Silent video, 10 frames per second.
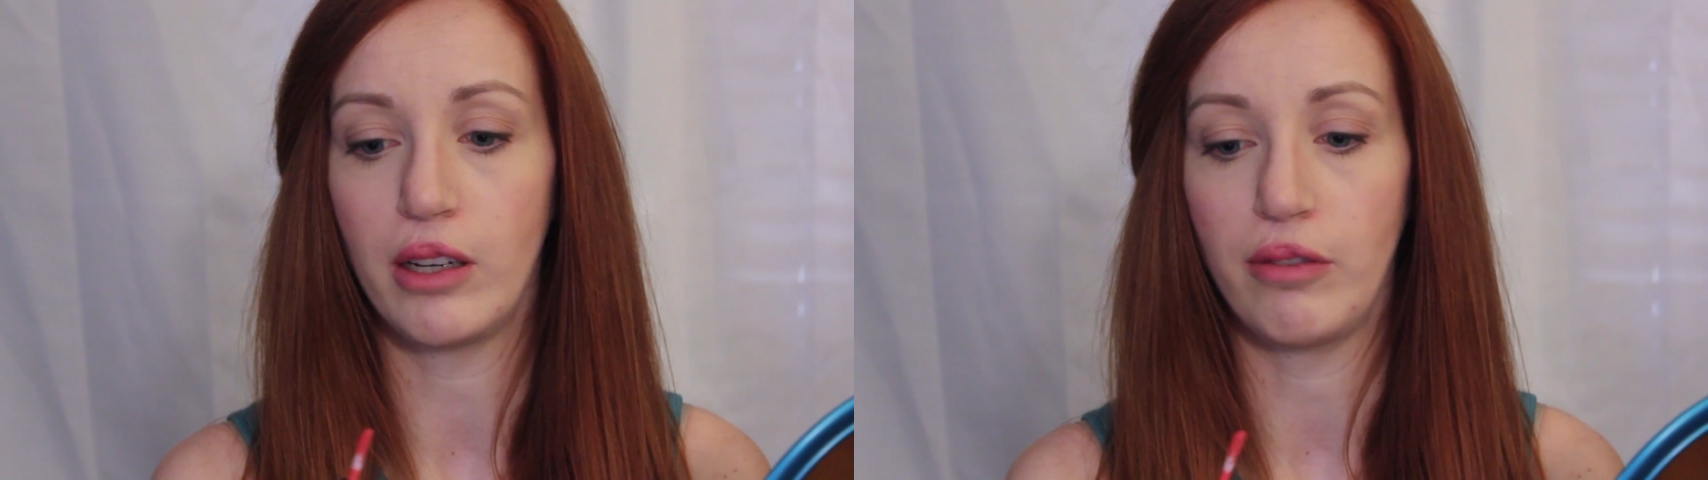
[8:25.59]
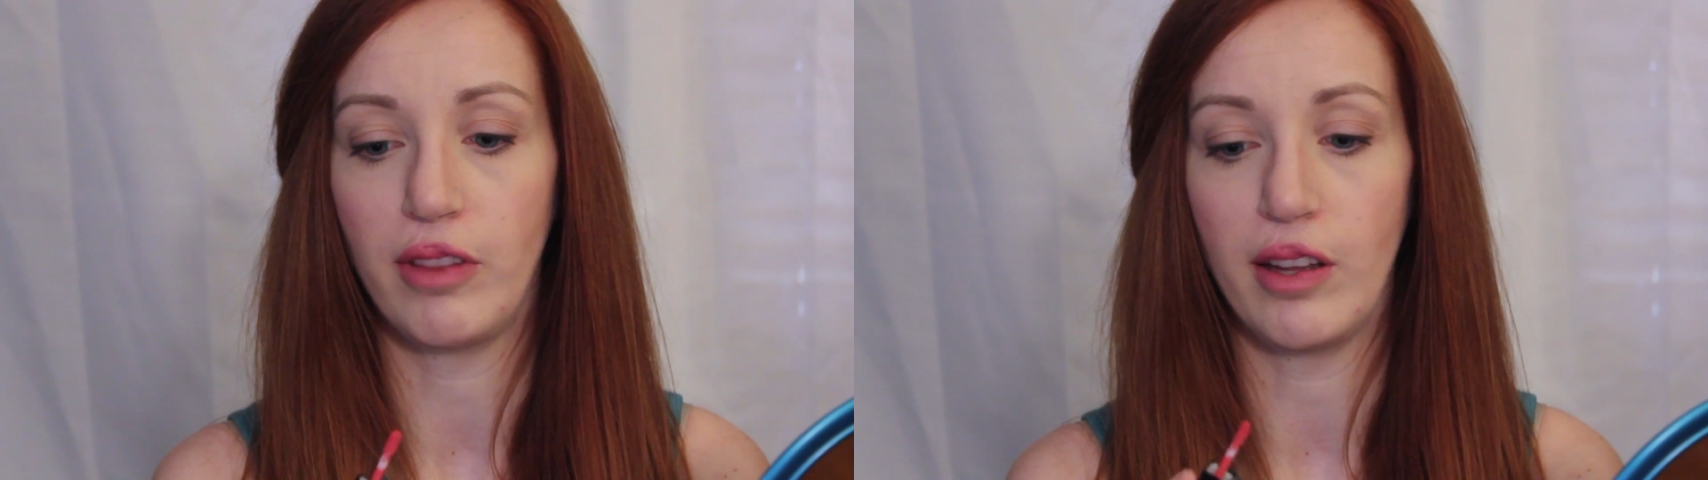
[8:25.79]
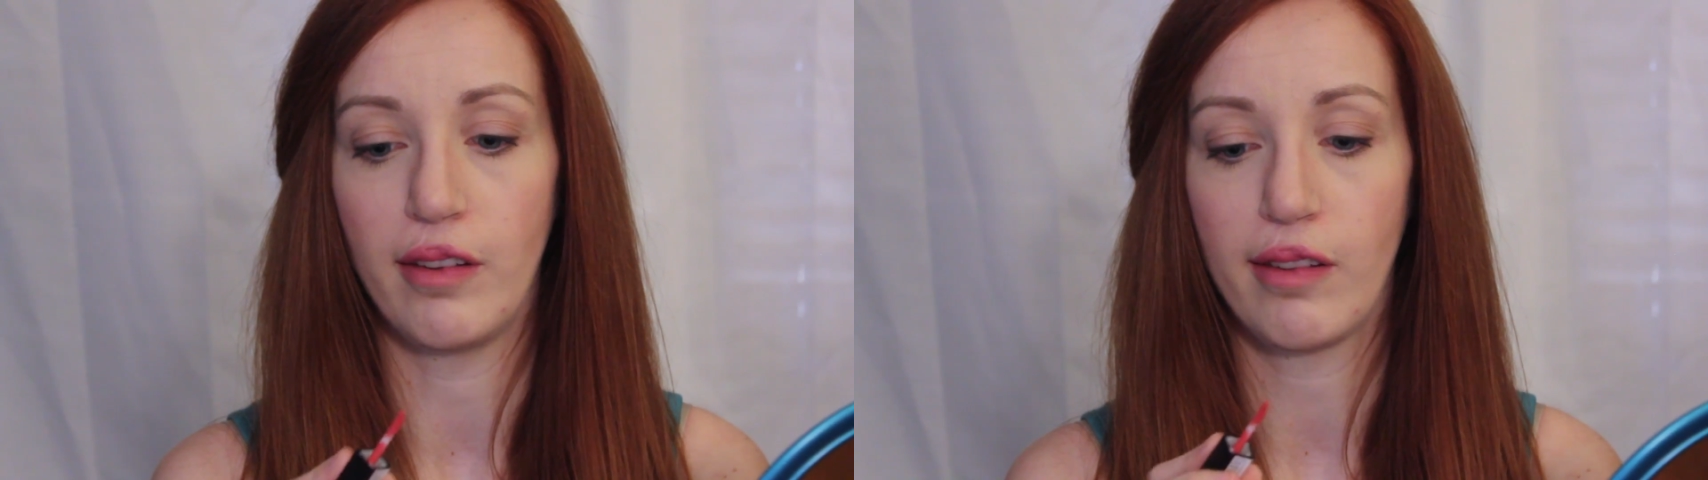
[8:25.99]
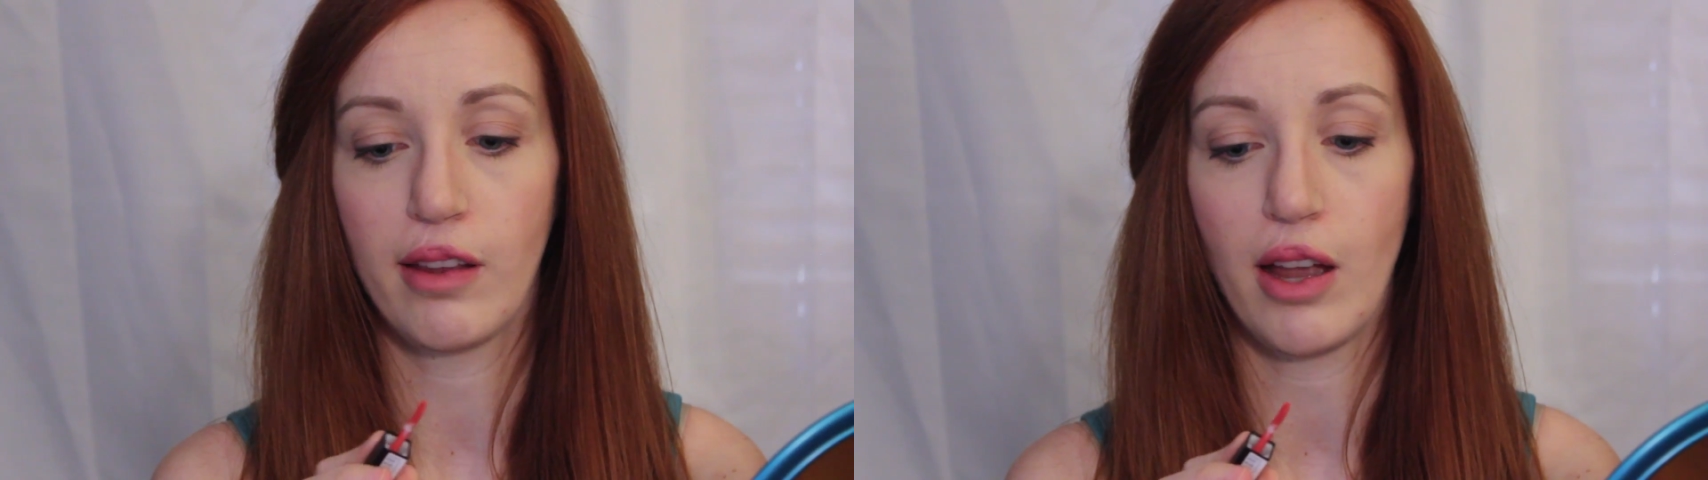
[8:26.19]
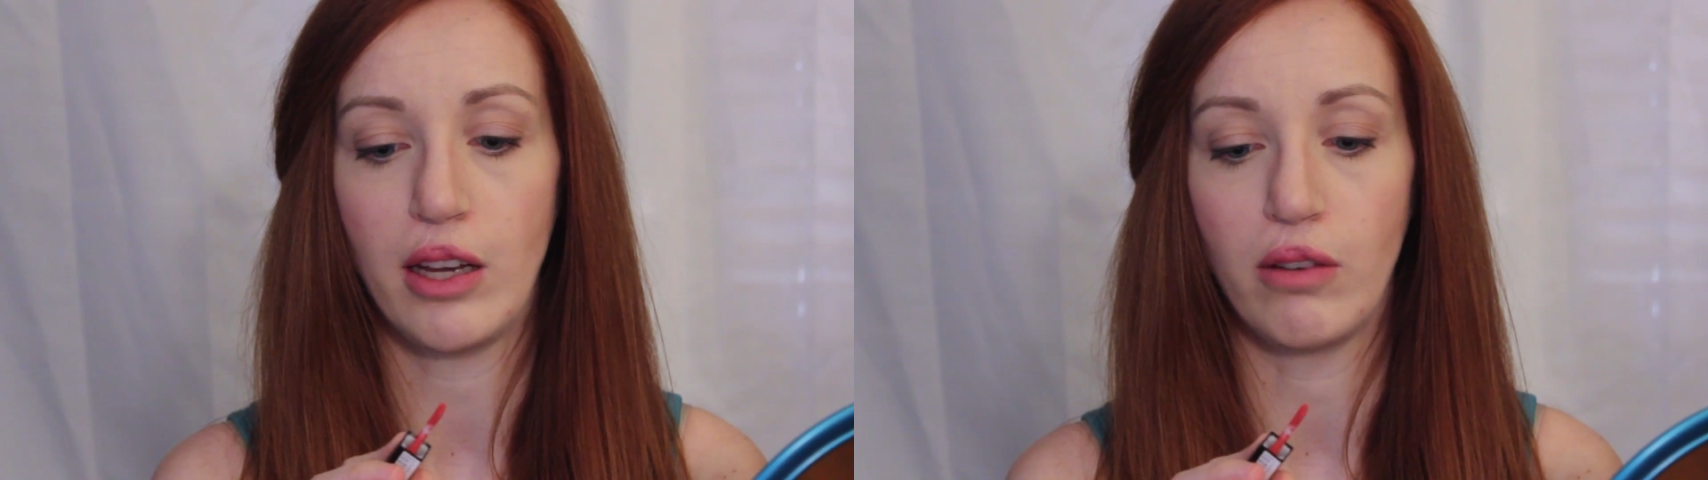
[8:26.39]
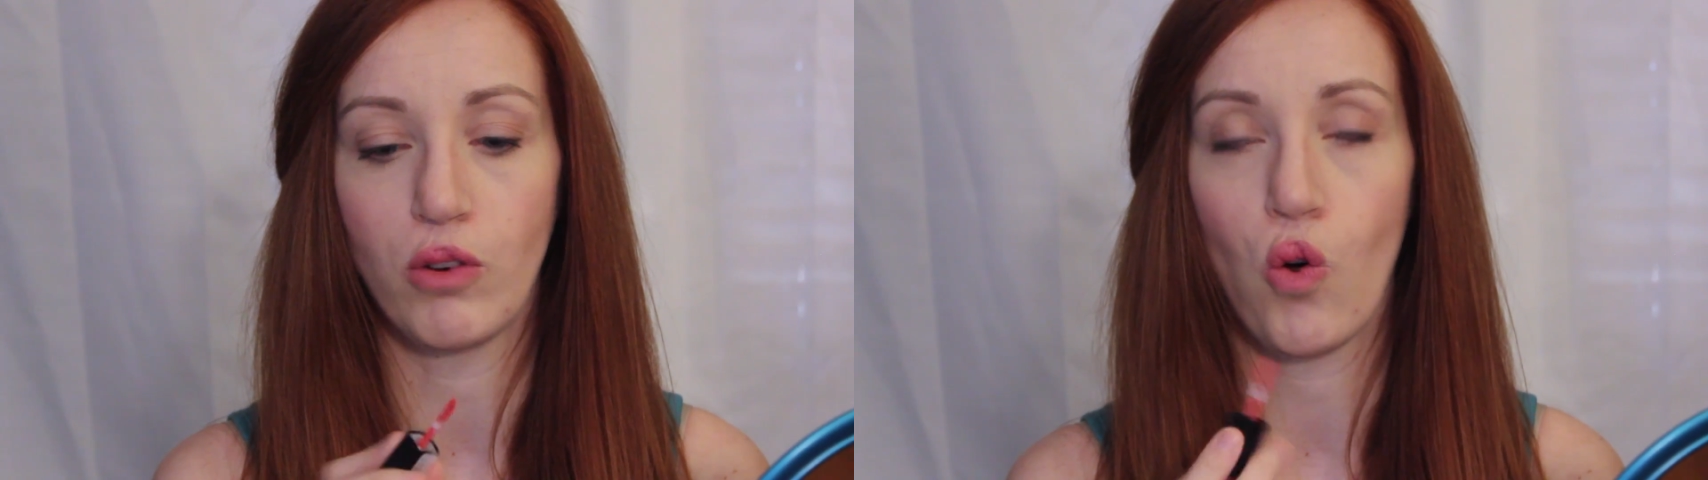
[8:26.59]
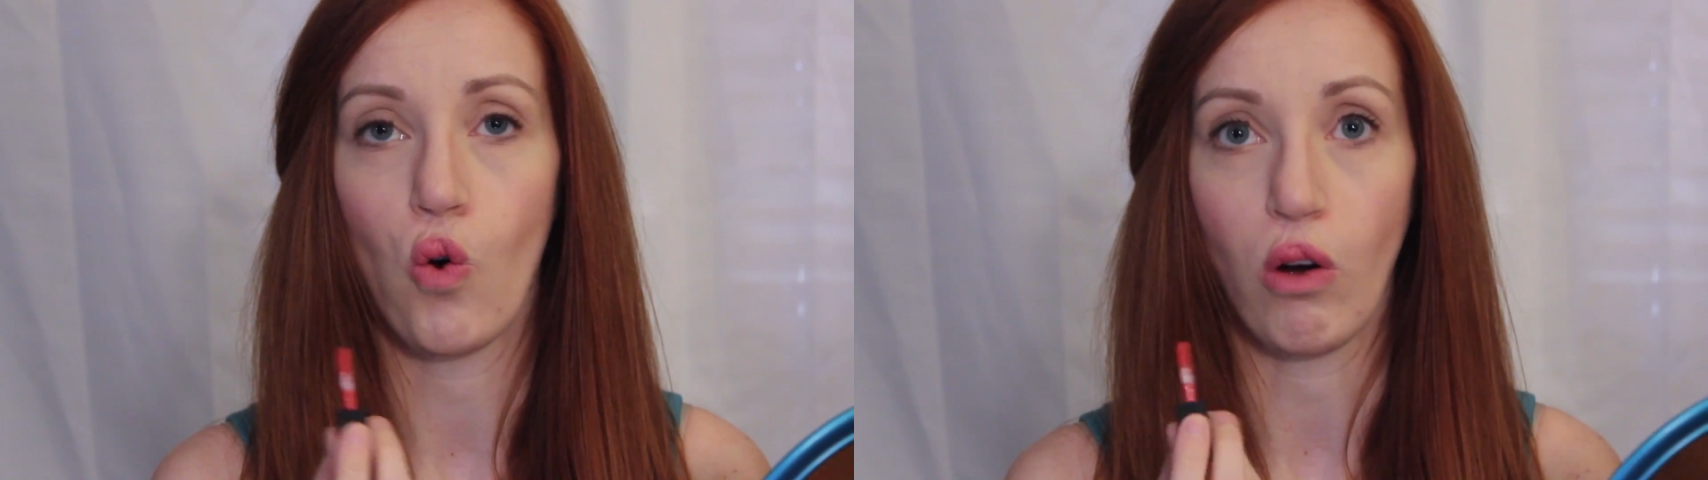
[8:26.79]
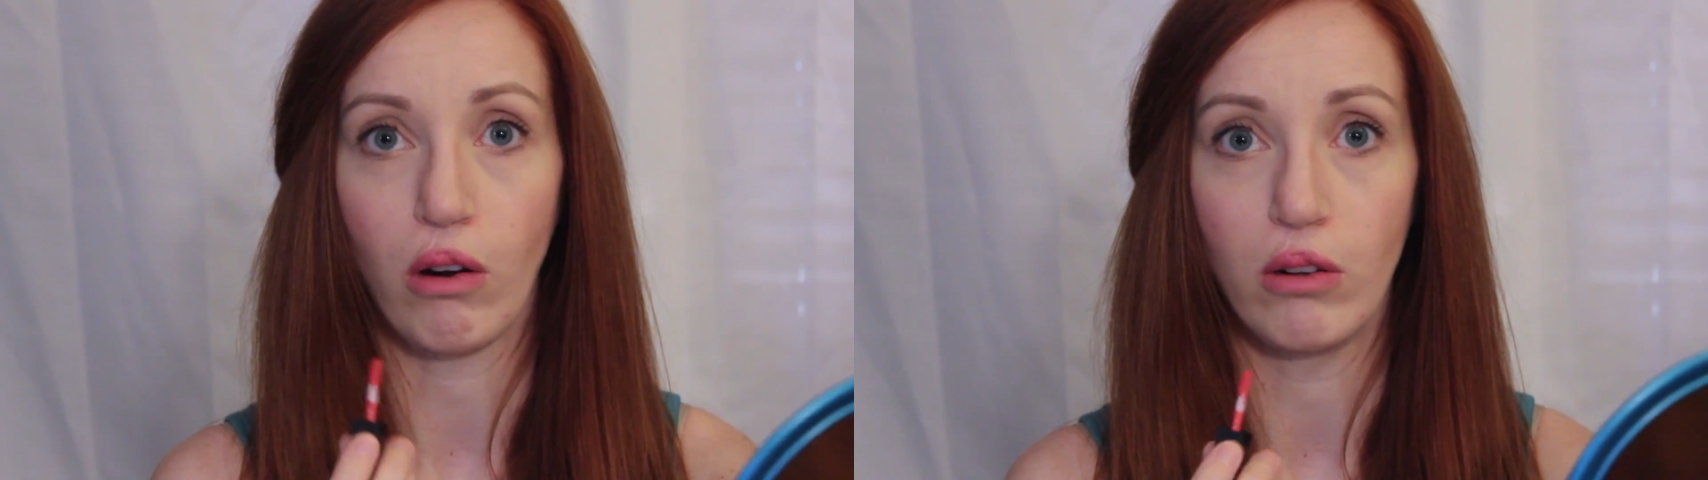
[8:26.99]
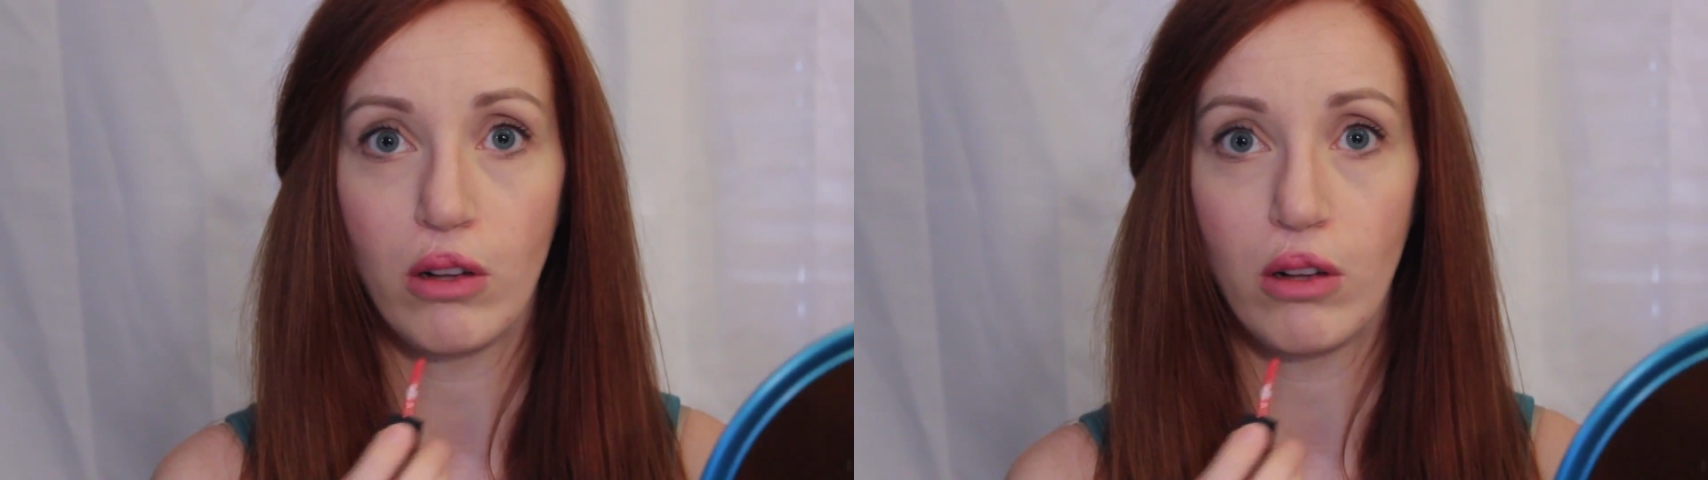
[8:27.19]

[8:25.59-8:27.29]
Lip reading: of this kind of coral